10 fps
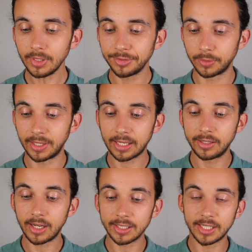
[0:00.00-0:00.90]
So they
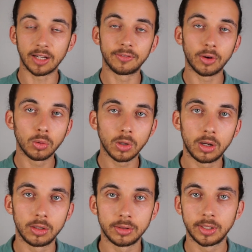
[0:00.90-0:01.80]
cannot take phone
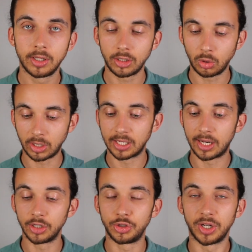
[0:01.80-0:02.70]
calls, you
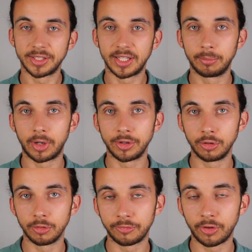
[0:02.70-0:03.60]
cannot adjust them on
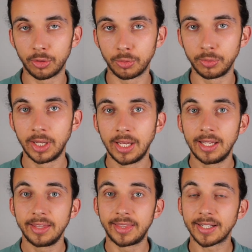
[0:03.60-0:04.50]
your phone.
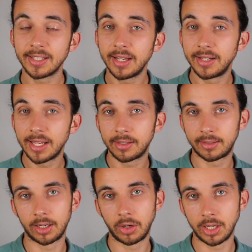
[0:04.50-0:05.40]
That's not
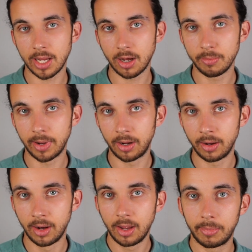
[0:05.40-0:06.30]
necessary to hear
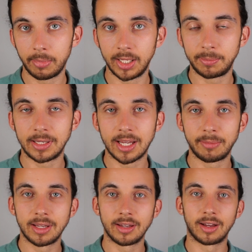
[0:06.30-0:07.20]
better, but it's
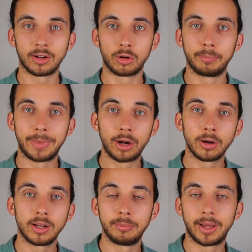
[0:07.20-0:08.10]
becoming a better
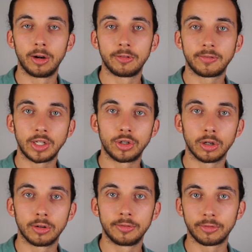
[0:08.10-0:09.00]
and better
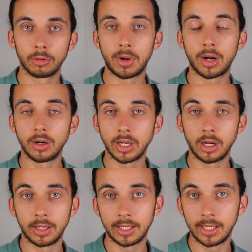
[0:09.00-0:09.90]
feature for modern
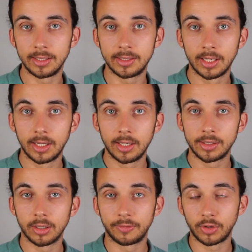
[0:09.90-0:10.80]
hearing aids.
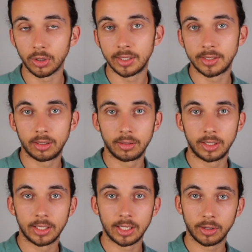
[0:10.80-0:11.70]
So if you're
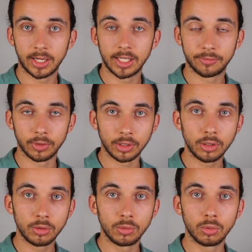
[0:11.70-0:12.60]
considering hearing aids for
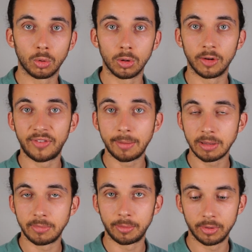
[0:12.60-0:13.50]
you or a family
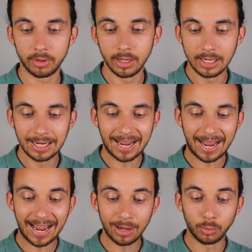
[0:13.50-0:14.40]
member,
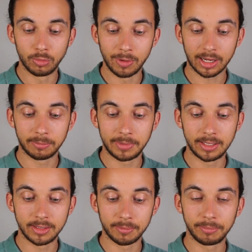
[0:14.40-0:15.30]
I would
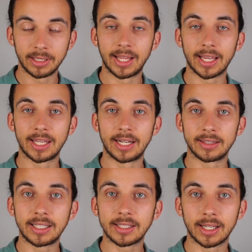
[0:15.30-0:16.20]
recommend something that can at
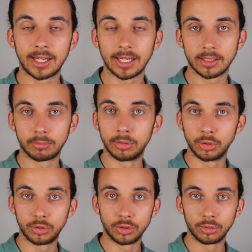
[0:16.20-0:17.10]
least connect to
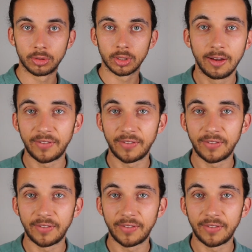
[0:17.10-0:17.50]
Bluetooth.